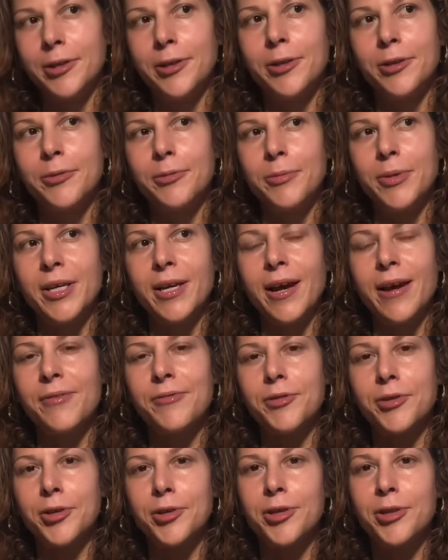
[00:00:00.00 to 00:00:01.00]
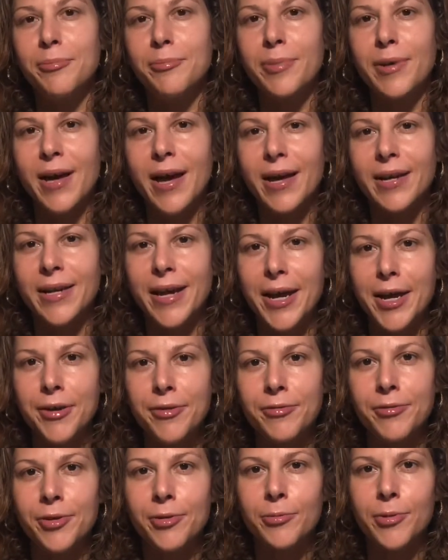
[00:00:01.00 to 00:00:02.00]
we have good and bad
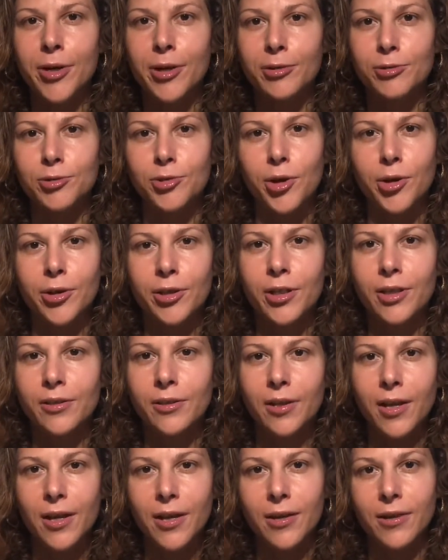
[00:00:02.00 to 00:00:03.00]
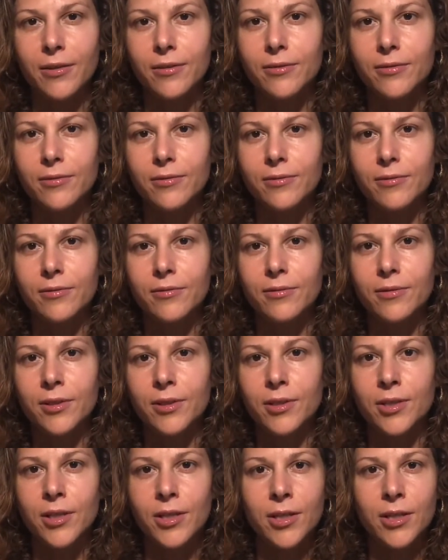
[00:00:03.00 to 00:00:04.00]
everywhere, dark and light,
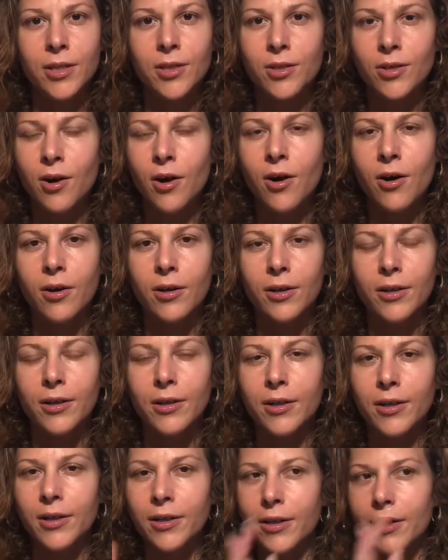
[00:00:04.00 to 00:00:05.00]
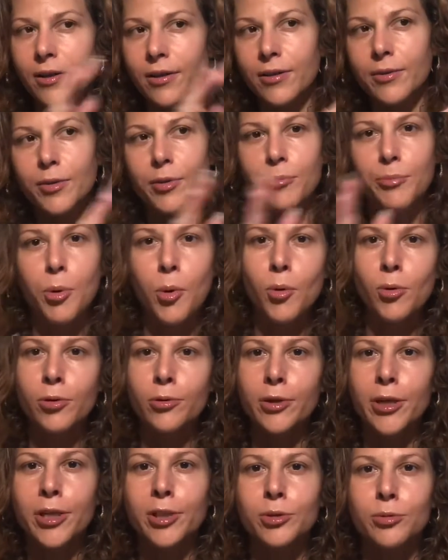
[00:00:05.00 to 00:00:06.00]
yin yang,
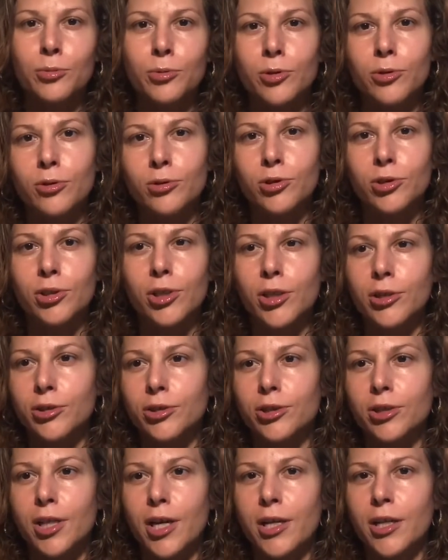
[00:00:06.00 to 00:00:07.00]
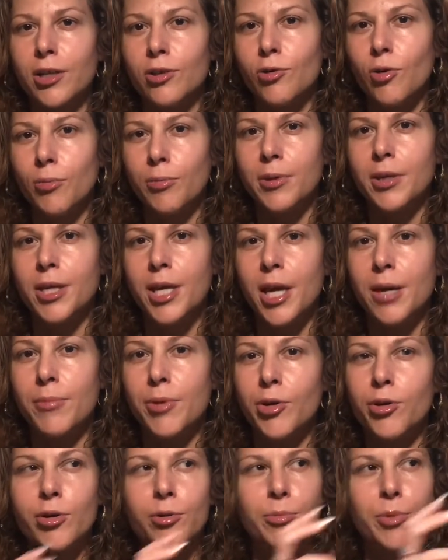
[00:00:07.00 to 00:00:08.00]
polarized world. Just understanding nobody came
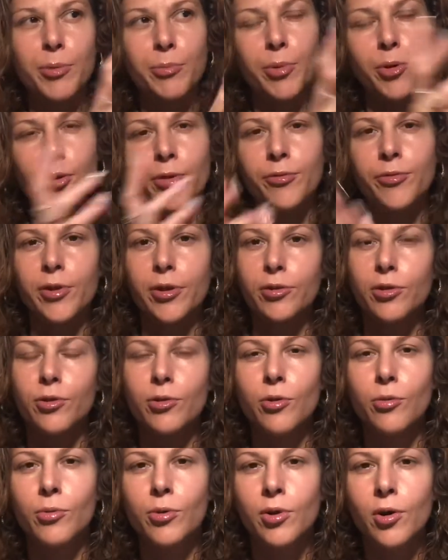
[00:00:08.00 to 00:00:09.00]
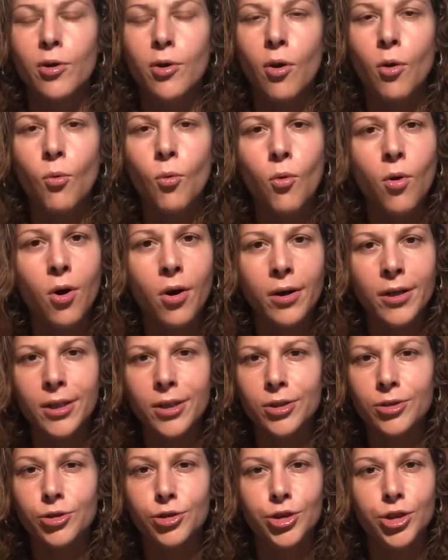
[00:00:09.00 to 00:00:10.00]
here to be perfect. You know, we're not all
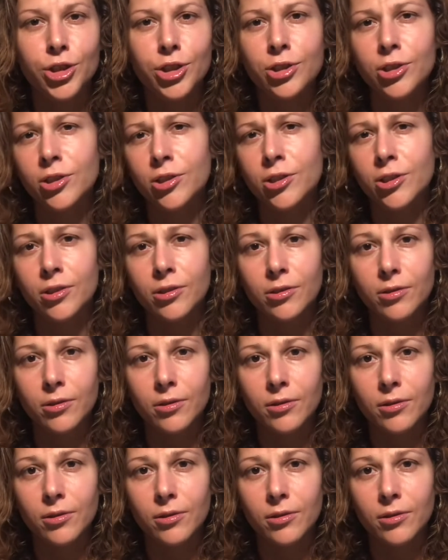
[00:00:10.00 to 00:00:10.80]
walking Jesus's,